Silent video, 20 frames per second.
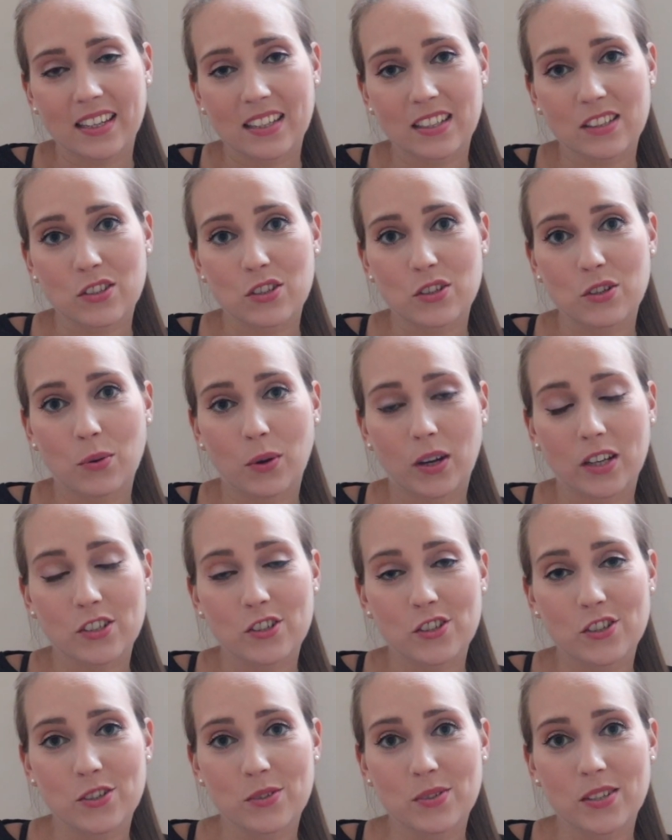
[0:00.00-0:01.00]
into our
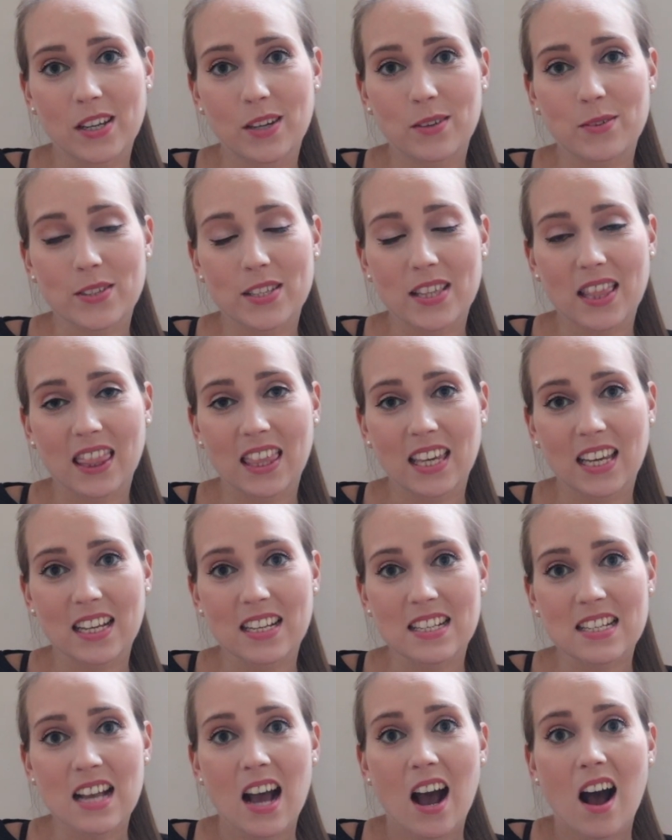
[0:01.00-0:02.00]
studios and
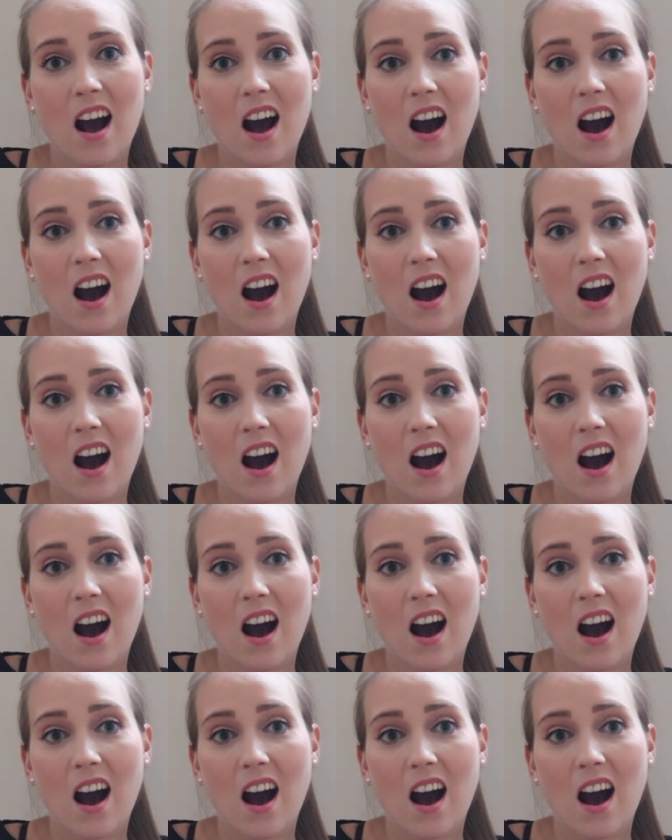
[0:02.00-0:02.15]
things.